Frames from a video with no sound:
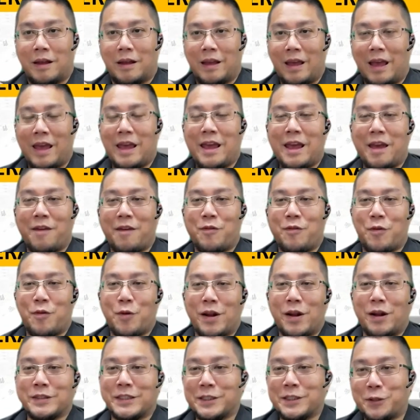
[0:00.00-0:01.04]
Hey everyone, how
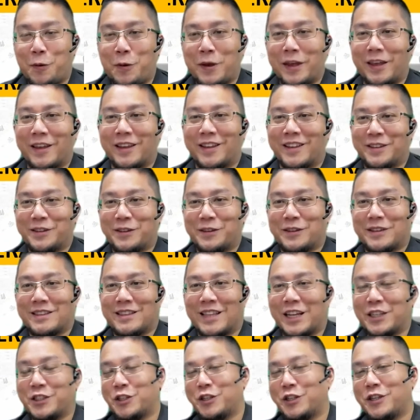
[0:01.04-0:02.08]
things going?
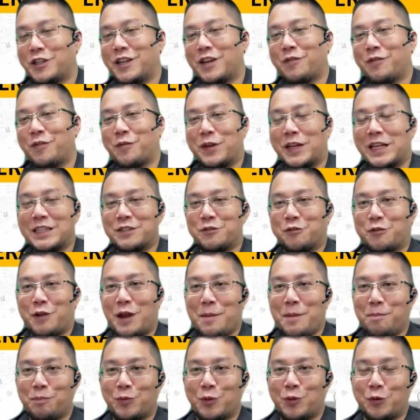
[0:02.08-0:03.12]
Nigel here from Phoenix
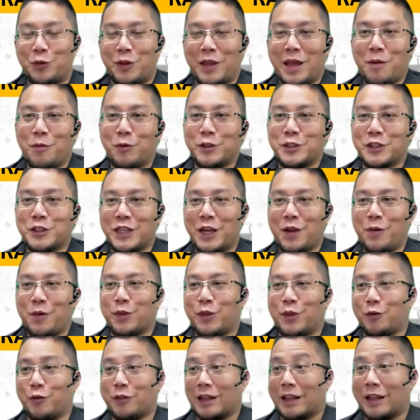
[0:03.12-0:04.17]
Rehab. Today I want to share with
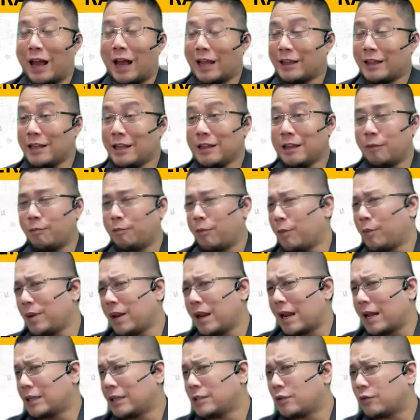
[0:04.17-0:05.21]
you that I think the probably
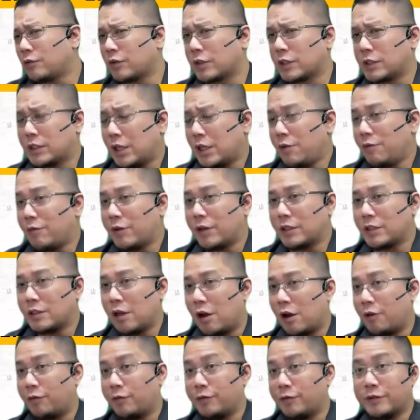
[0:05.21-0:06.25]
last of the series
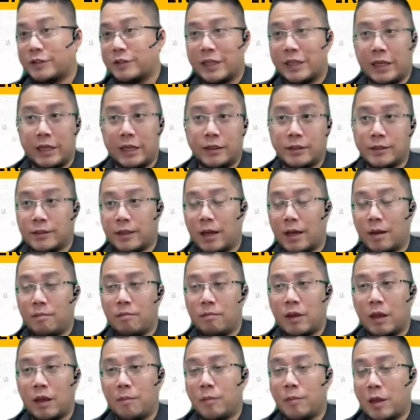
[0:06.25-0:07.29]
of Skier's
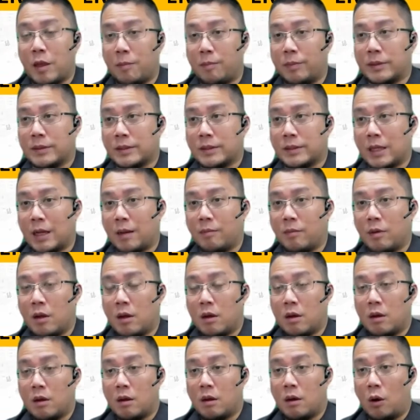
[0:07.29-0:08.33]
Thumb, Gamekeepers Thumb,
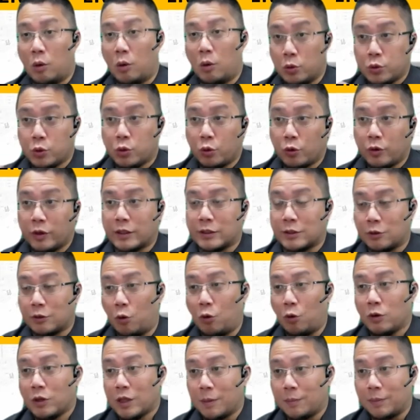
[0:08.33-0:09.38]
also known as
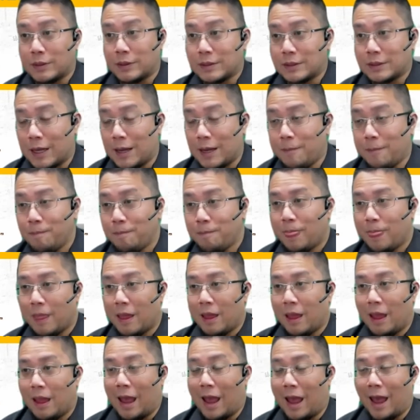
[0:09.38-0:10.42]
Goalkeeper's Thumb.
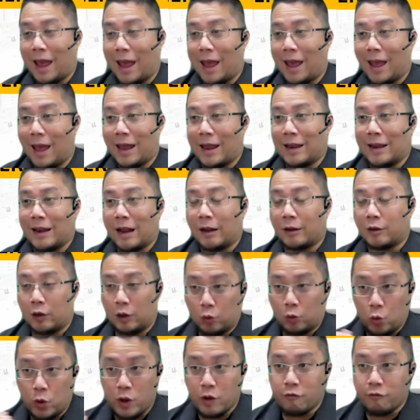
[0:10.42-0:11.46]
And
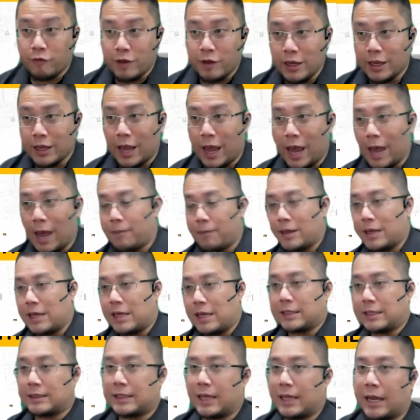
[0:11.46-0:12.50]
the quick recap
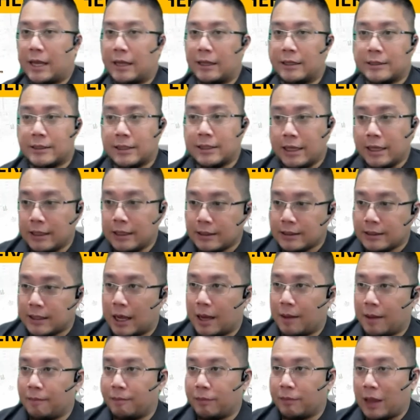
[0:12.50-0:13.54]
is that Skier's
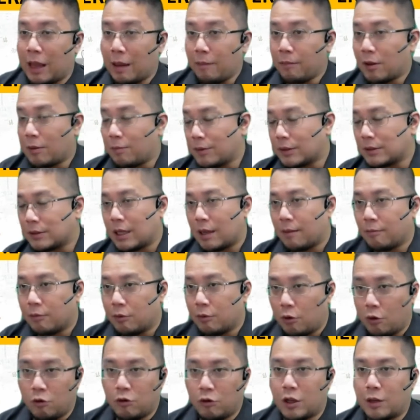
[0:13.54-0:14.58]
Thumb, Gamekeeper's Thumb,
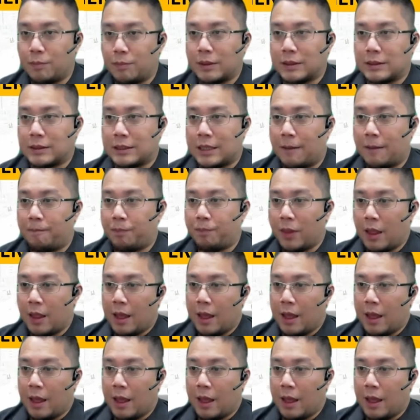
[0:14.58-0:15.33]
Goalkeeper's Thumb